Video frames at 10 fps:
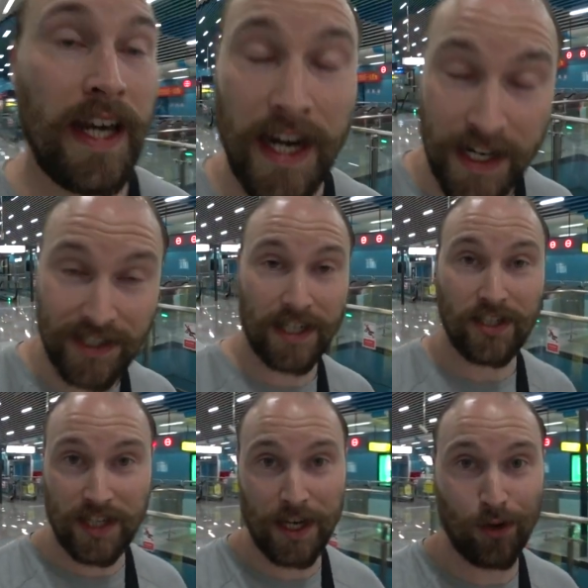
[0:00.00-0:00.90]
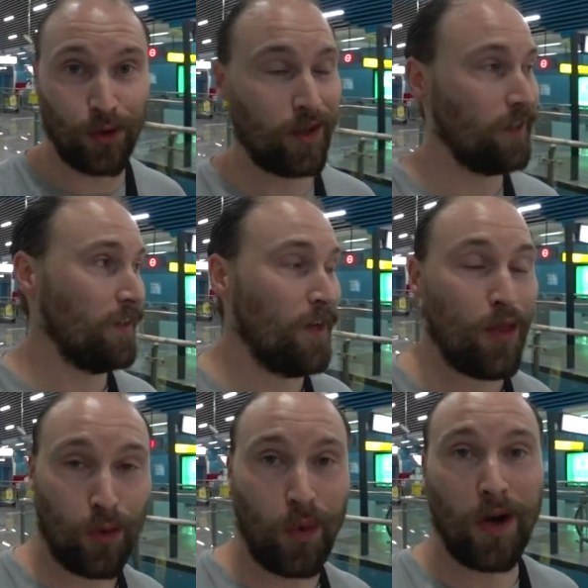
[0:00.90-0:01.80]
is it still
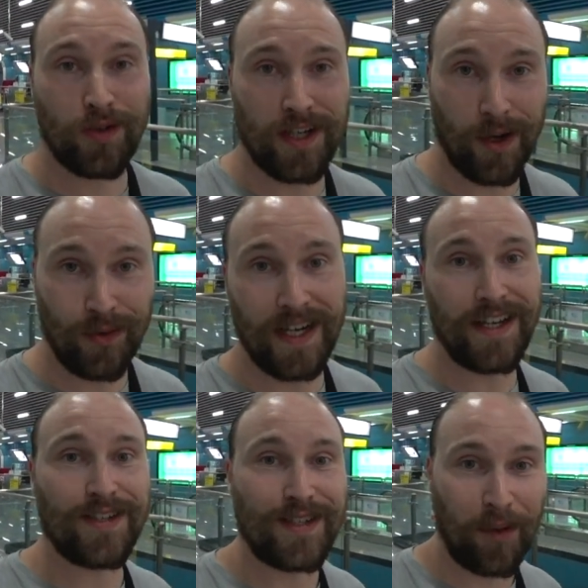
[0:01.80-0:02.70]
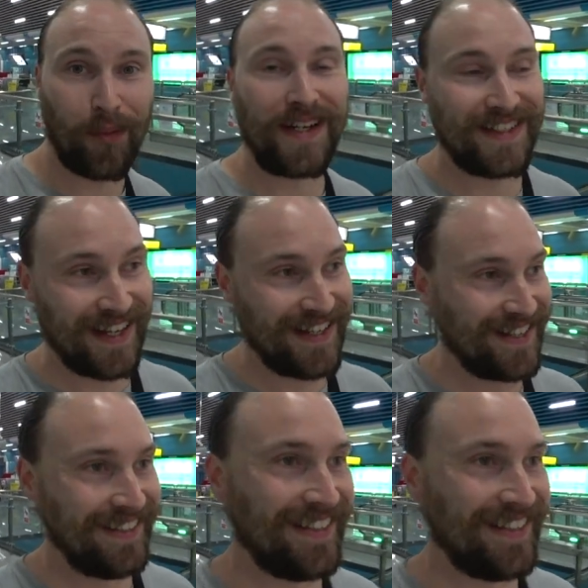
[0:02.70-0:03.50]
the world's loneliest subway station?